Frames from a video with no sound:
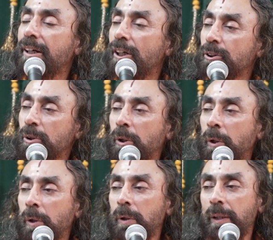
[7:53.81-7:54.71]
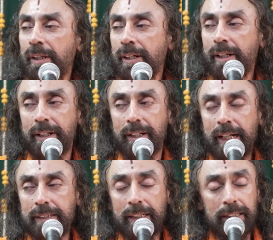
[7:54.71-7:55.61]
So
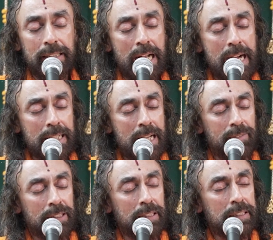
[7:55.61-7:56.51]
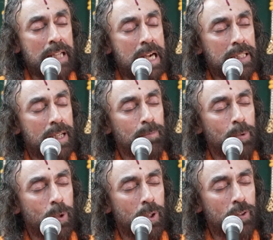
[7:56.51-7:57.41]
Ratan Tata with the Tata
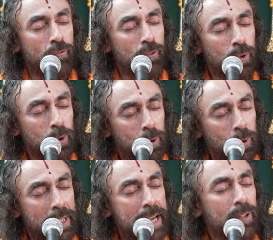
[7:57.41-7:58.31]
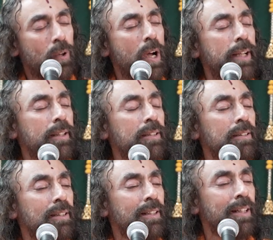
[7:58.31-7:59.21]
board flew to Detroit
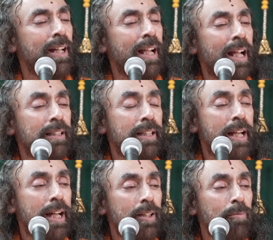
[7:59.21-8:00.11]
and they had a